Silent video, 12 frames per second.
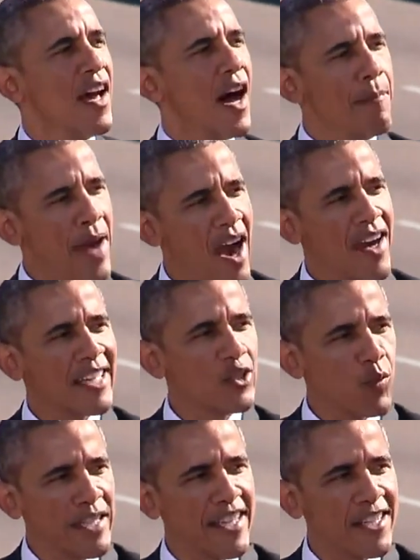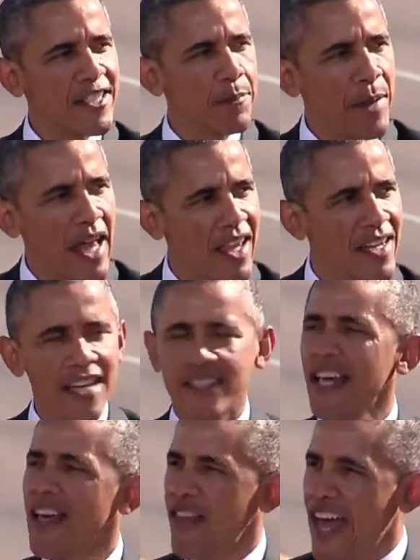Americans with
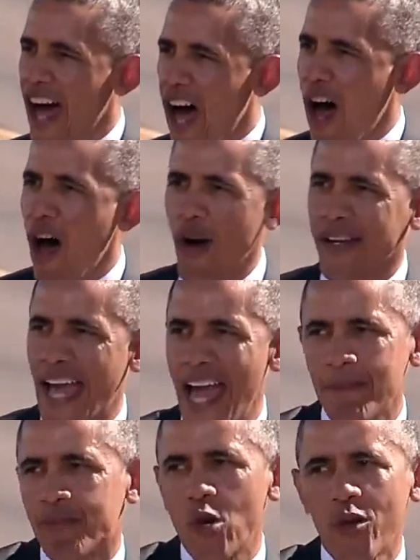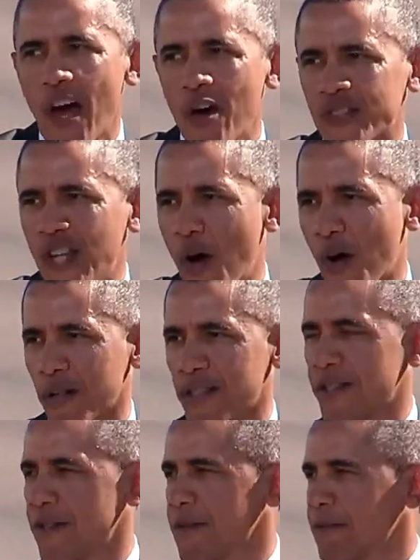disabilities, they all came through those doors.